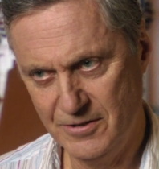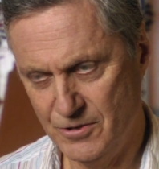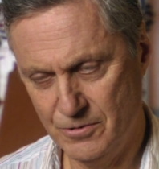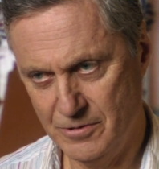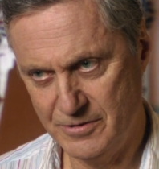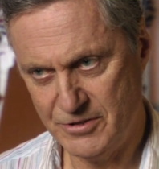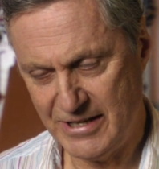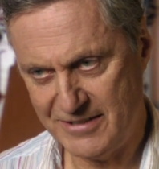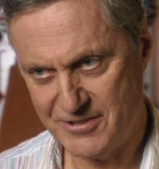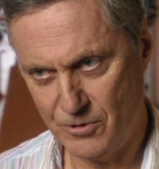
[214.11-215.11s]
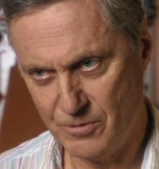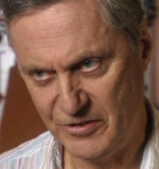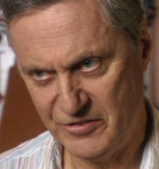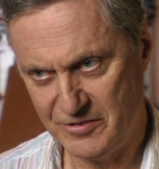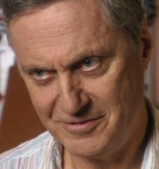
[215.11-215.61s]
You know, a director
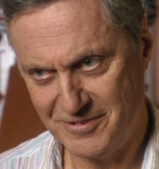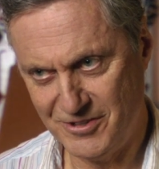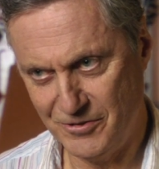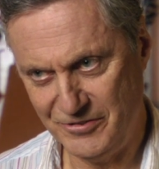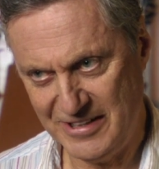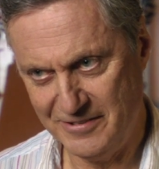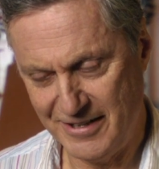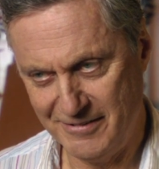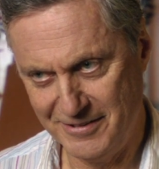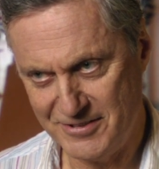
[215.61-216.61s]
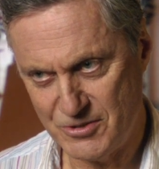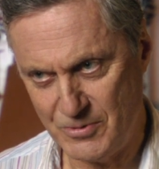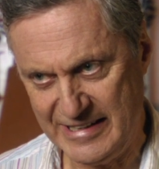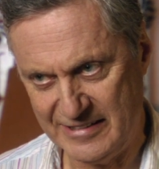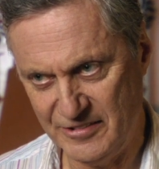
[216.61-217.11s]
always goes in there and
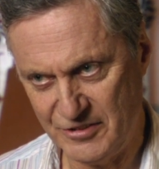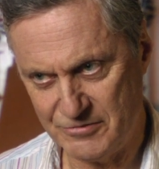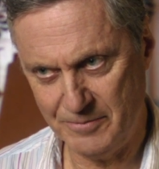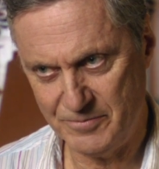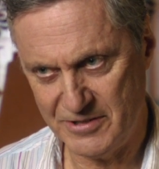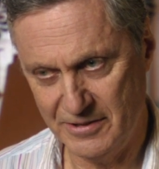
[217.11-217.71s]
tweaks the script.